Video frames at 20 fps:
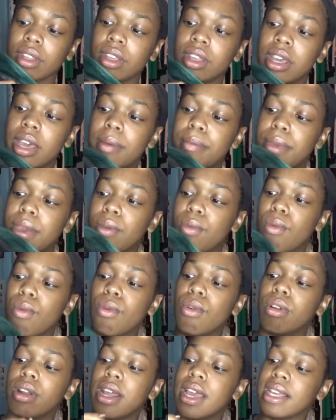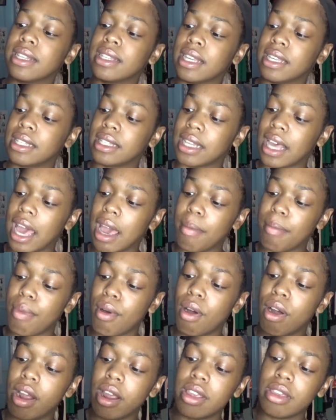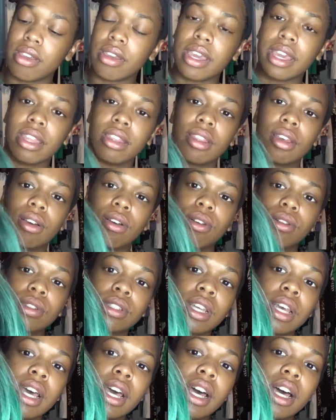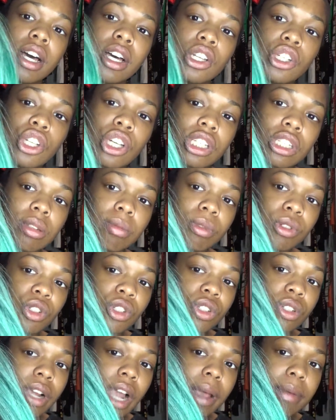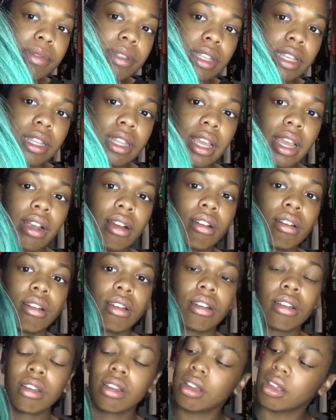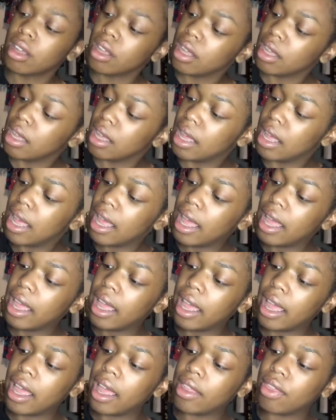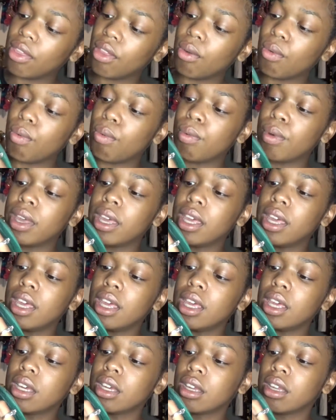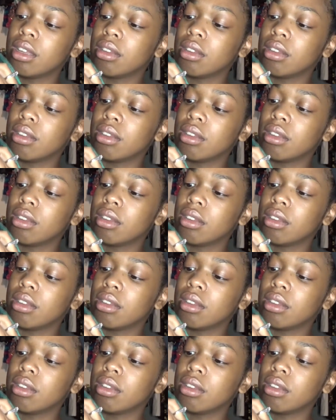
and be worn as a side part. You get those adjustable straps in there, and the wig,